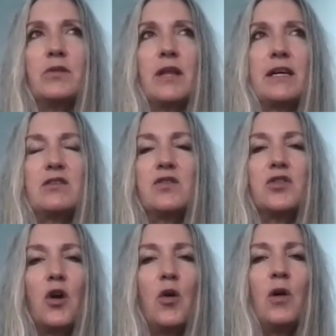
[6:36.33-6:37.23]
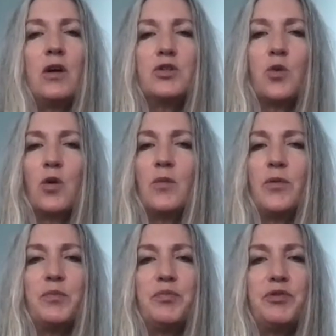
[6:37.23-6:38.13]
like so
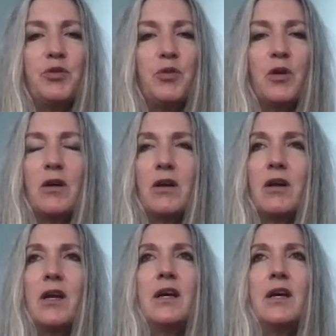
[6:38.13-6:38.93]
adorable, pure,